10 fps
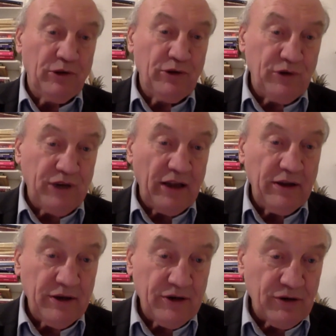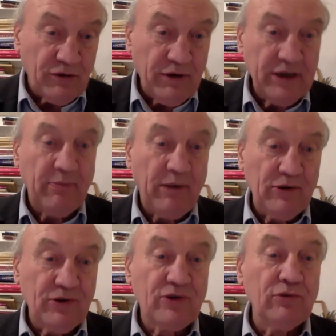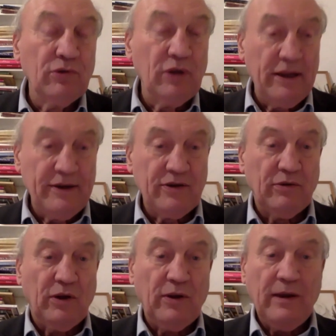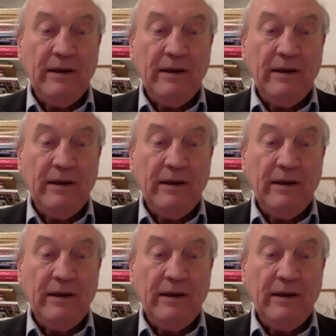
to tell their stories about school and so on.